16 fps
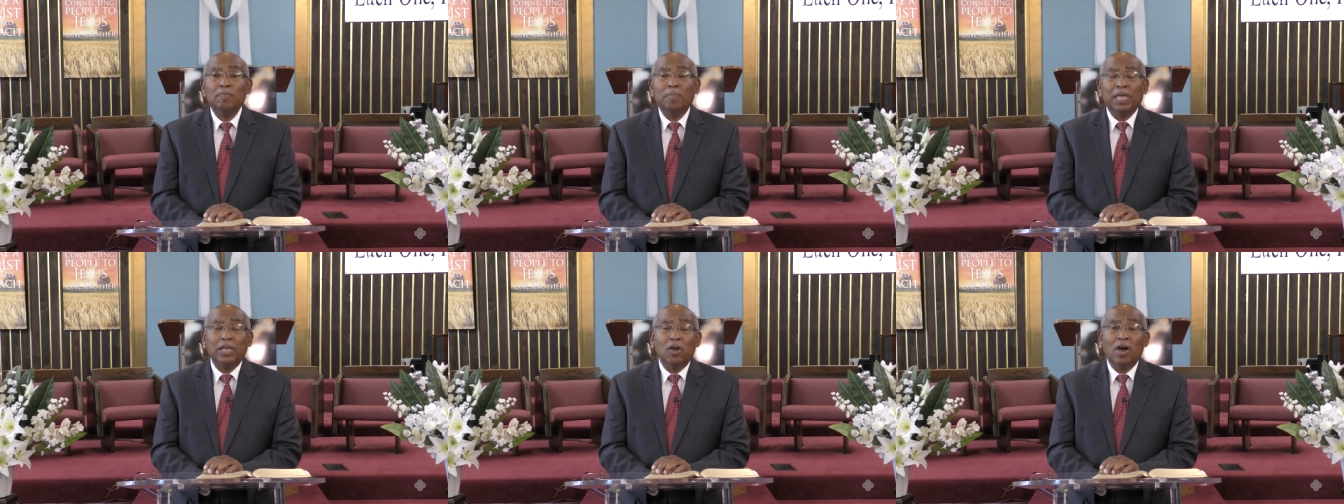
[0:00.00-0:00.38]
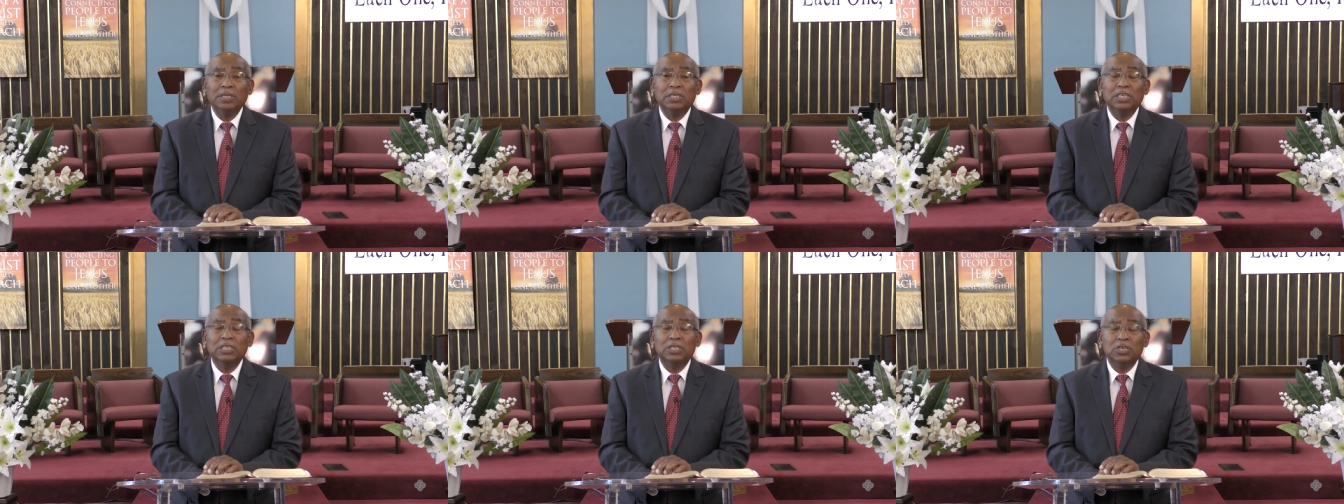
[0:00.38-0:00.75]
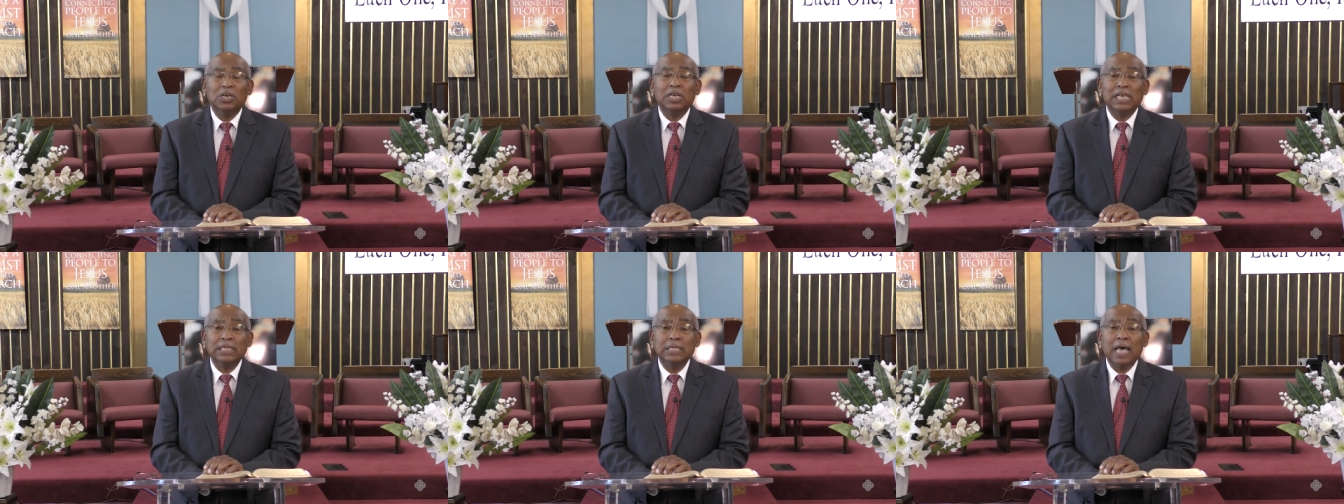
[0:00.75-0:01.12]
because he
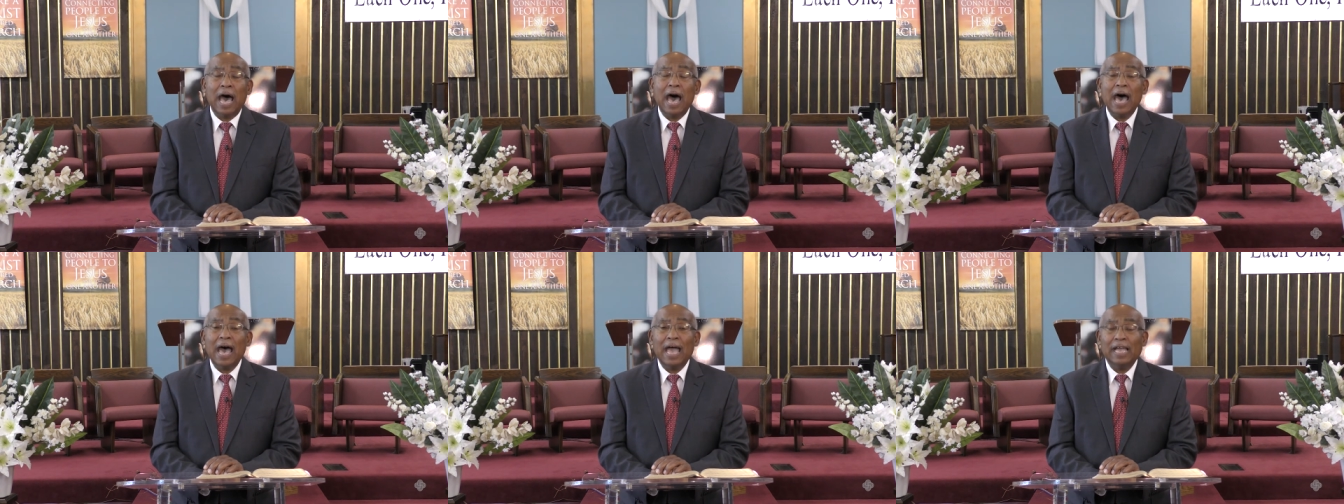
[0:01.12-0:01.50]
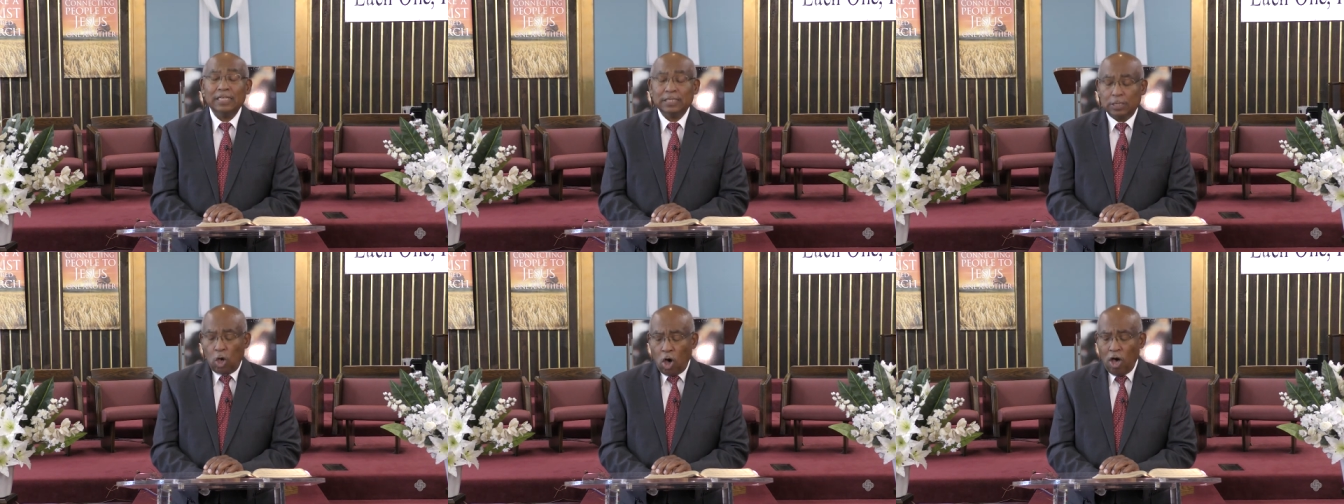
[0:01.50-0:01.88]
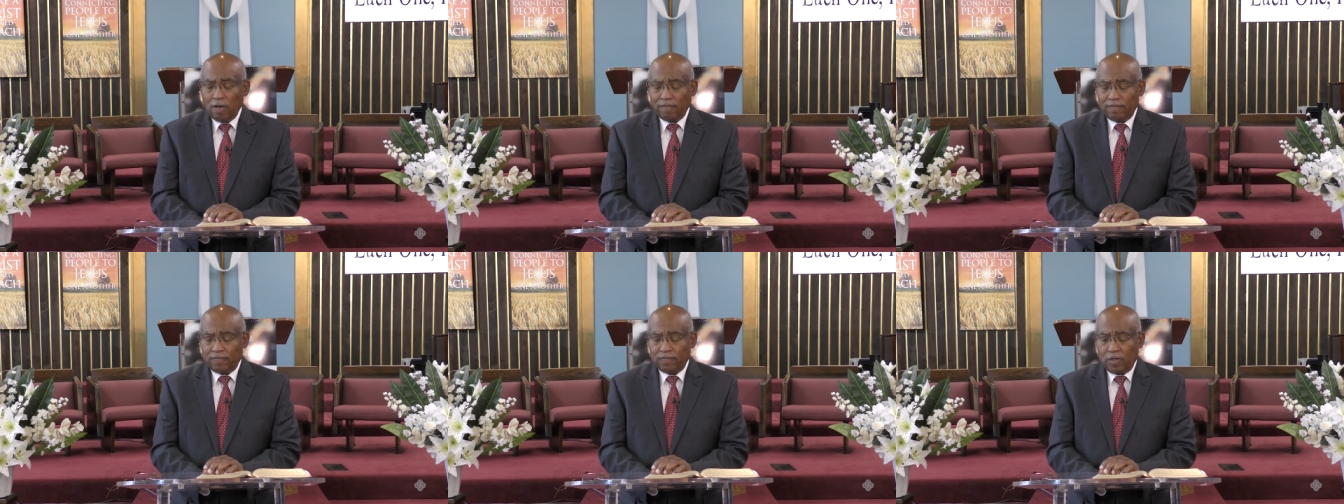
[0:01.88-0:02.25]
took his eyes
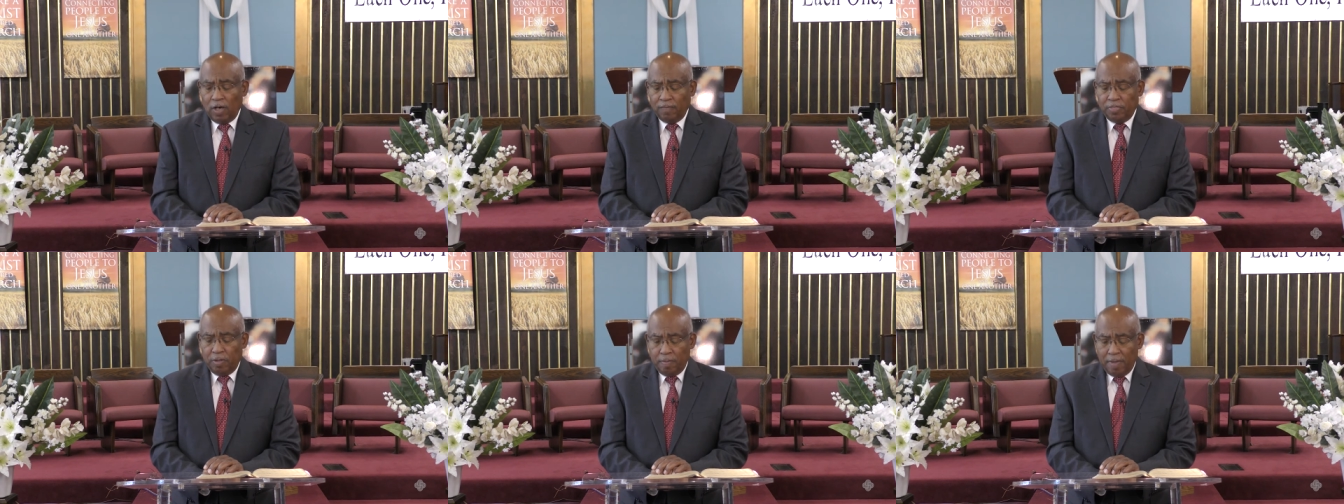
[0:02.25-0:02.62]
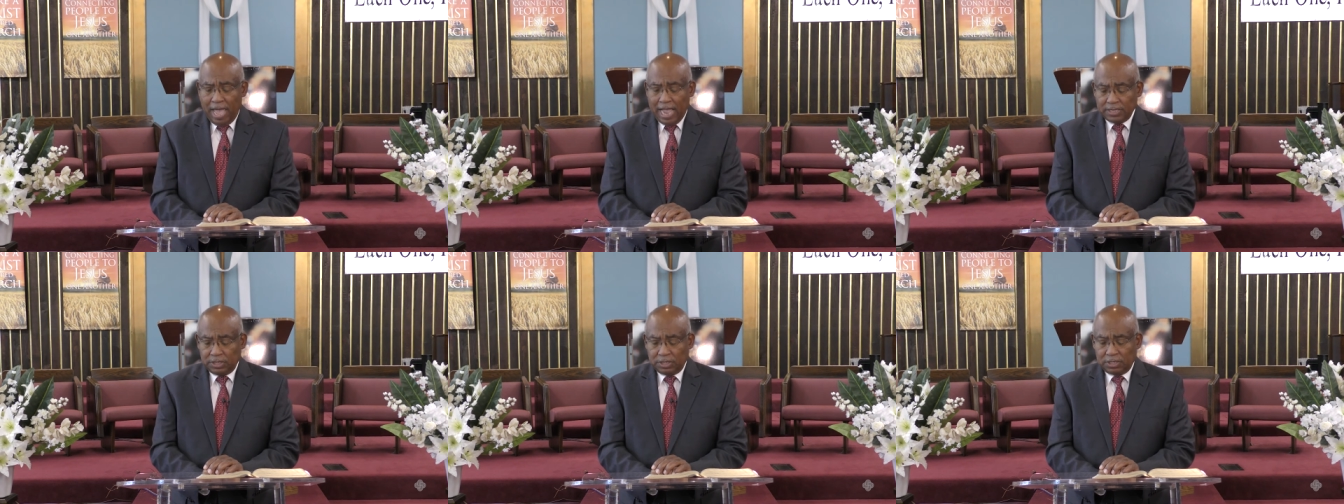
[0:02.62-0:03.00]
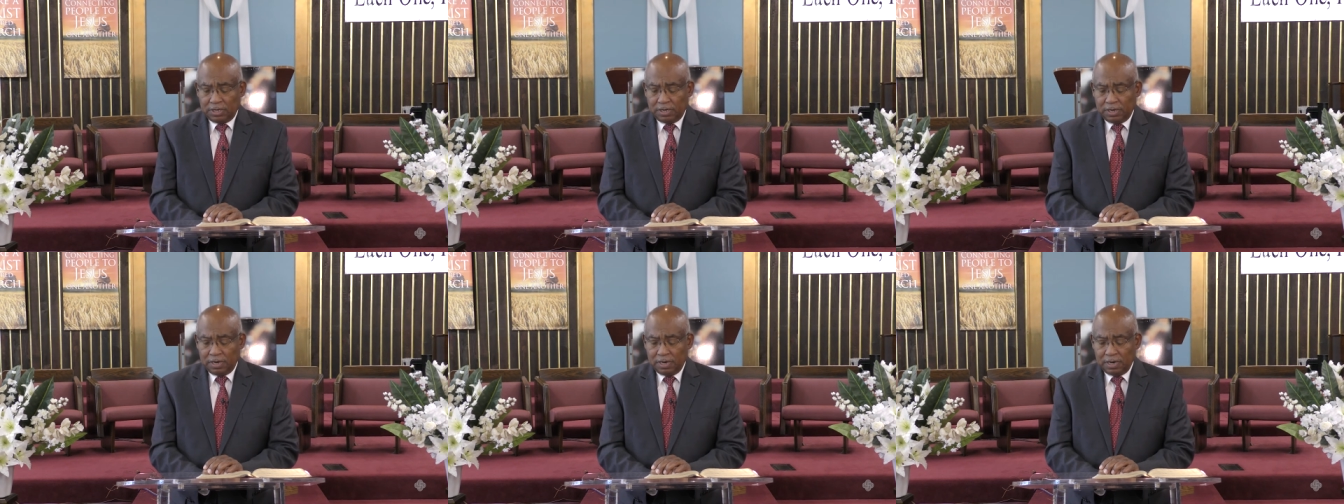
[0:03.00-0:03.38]
off of the
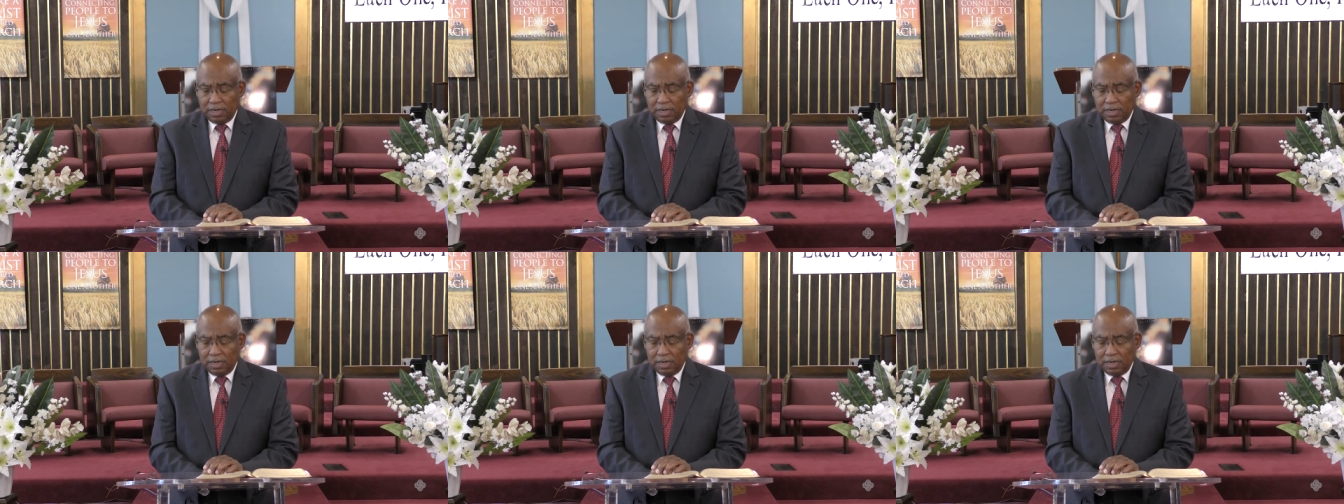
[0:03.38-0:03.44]
Master.